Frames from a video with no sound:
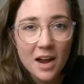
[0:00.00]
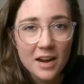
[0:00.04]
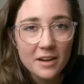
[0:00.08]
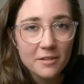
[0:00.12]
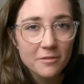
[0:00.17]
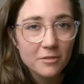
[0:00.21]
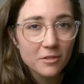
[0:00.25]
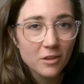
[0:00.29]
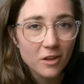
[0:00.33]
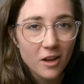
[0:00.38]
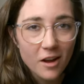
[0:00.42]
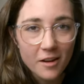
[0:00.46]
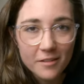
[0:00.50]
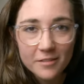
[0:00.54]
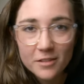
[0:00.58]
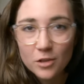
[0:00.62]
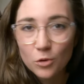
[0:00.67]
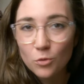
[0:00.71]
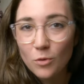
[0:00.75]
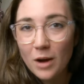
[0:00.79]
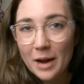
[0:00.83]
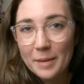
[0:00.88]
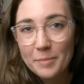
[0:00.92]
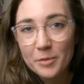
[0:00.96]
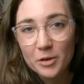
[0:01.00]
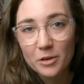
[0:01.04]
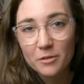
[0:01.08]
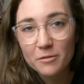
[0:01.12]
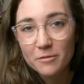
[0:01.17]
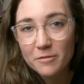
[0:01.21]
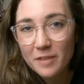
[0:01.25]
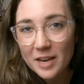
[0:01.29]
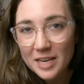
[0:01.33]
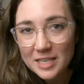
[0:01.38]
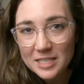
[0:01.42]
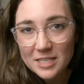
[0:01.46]
kind of cloth to wipe your
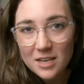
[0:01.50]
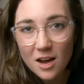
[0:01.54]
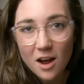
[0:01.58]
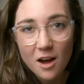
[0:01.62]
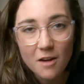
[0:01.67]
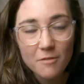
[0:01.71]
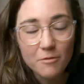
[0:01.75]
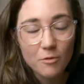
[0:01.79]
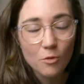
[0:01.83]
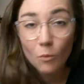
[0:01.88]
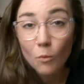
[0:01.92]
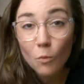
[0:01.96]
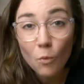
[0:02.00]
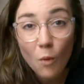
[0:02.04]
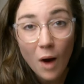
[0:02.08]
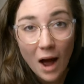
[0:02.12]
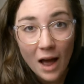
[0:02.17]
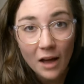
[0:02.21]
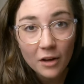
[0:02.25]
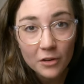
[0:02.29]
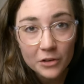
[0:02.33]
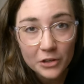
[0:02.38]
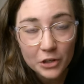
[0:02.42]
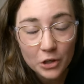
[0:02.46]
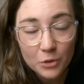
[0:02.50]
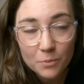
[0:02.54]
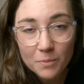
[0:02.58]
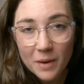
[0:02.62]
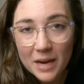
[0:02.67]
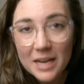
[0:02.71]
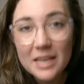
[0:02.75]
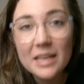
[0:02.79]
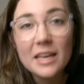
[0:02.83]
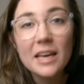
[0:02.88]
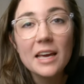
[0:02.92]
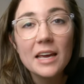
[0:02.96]
face off while you're
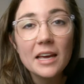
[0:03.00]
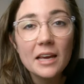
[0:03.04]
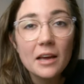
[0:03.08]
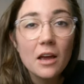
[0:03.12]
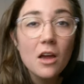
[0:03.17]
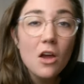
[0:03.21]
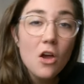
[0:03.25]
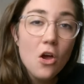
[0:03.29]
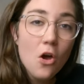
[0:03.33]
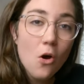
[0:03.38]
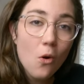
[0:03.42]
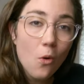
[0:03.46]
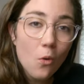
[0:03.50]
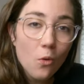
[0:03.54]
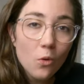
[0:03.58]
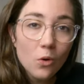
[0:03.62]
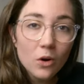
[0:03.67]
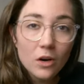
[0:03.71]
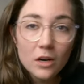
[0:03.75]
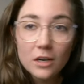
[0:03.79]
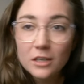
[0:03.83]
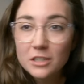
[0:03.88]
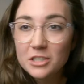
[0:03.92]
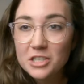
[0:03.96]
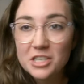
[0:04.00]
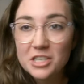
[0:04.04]
biking, or